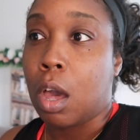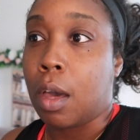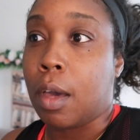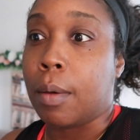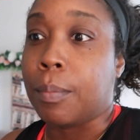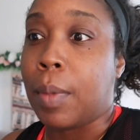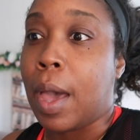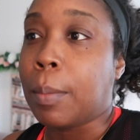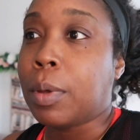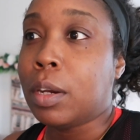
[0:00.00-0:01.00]
Um,
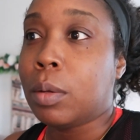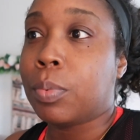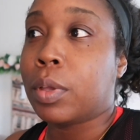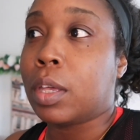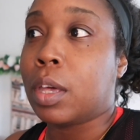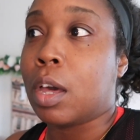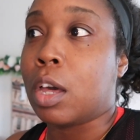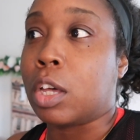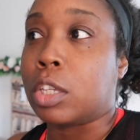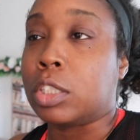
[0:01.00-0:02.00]
I'm going to put
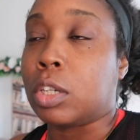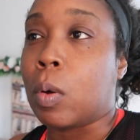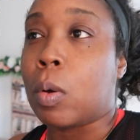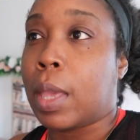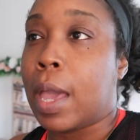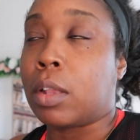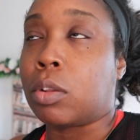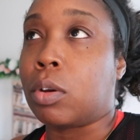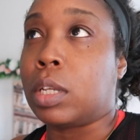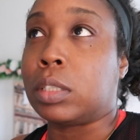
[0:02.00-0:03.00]
a zero
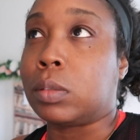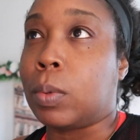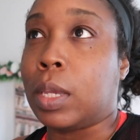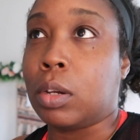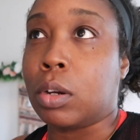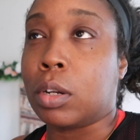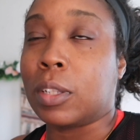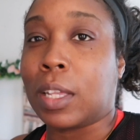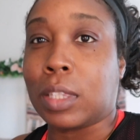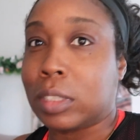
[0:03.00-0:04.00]
calorie
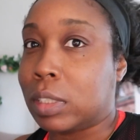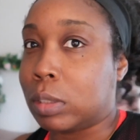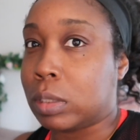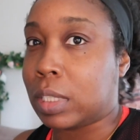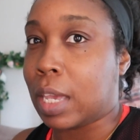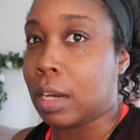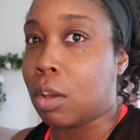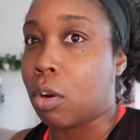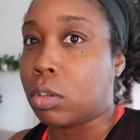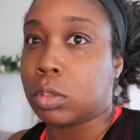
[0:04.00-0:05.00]
sweetener, like the Skinny
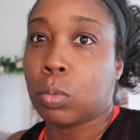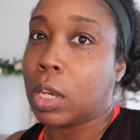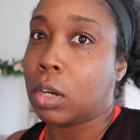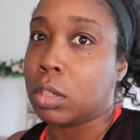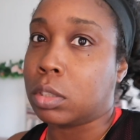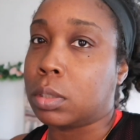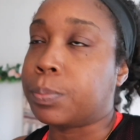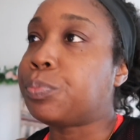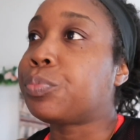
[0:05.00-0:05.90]
Girl sweeteners.